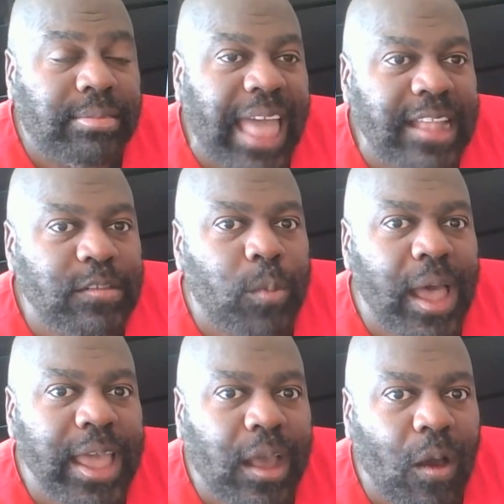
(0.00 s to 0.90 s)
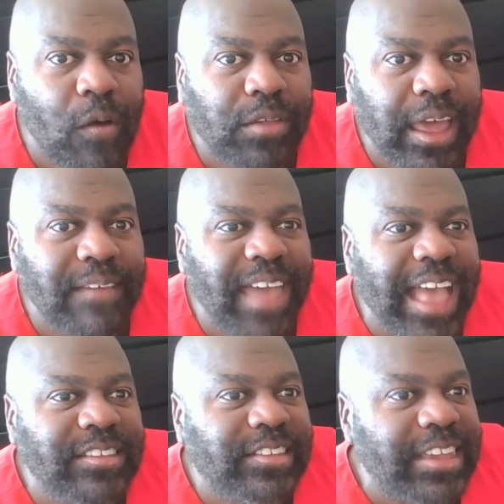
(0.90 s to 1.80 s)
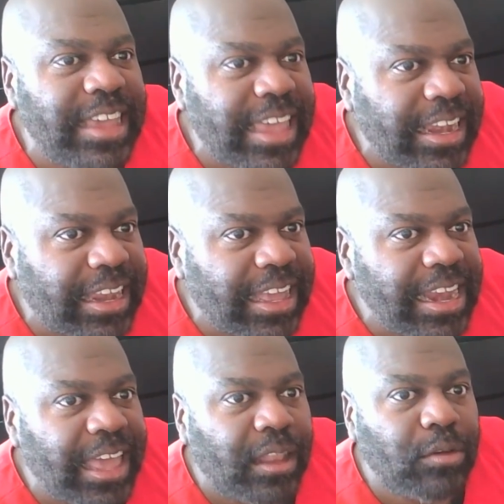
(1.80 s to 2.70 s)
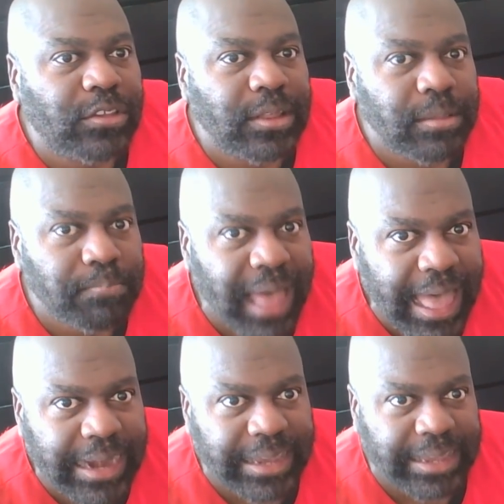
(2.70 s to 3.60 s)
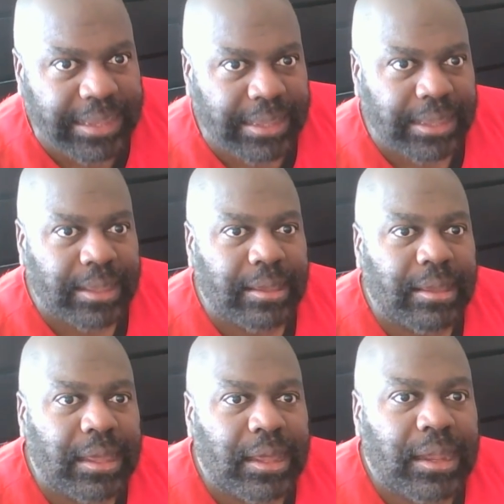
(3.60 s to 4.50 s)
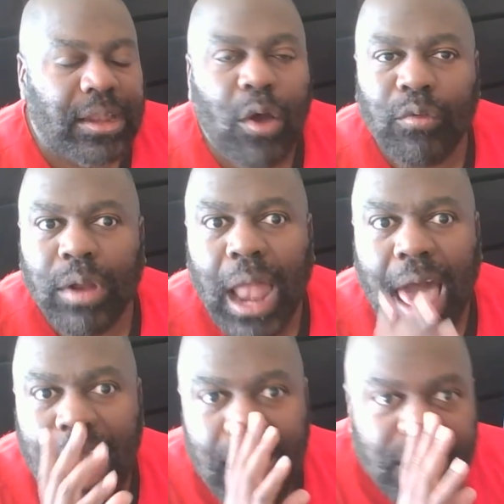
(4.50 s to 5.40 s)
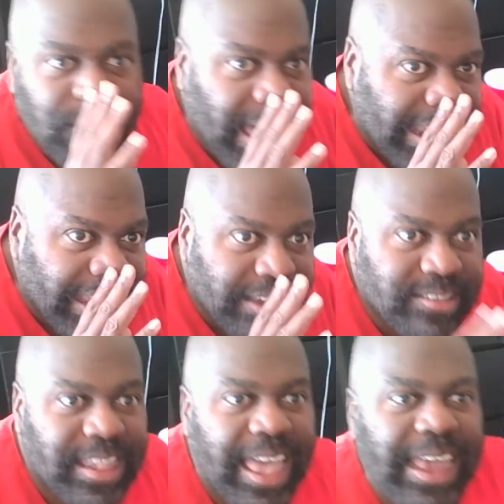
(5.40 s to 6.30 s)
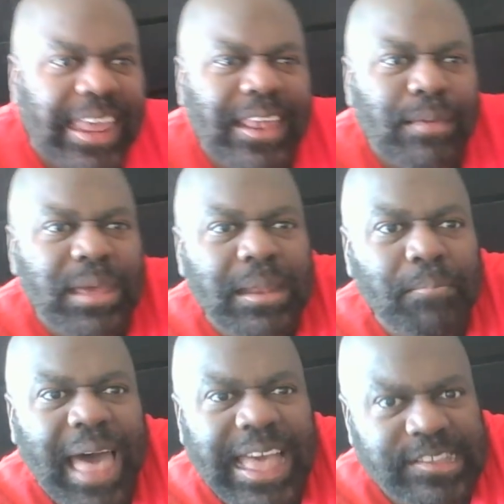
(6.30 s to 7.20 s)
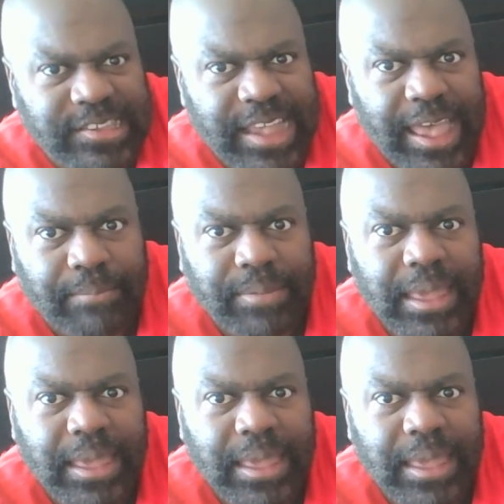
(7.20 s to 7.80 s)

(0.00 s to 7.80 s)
That's why Kovalev has to hit Canelo to the body. Don't rely on finding his head. Hit him in the bicep.